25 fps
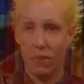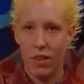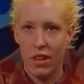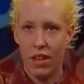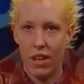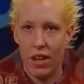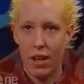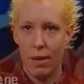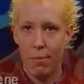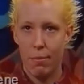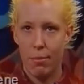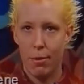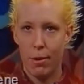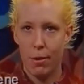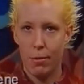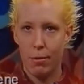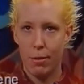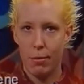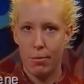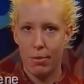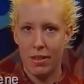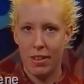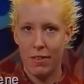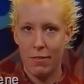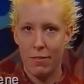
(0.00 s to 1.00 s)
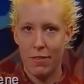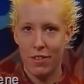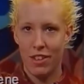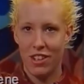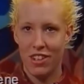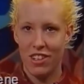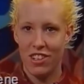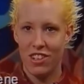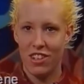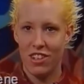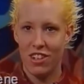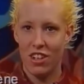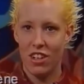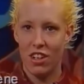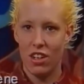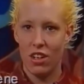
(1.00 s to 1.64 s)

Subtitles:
I probably first got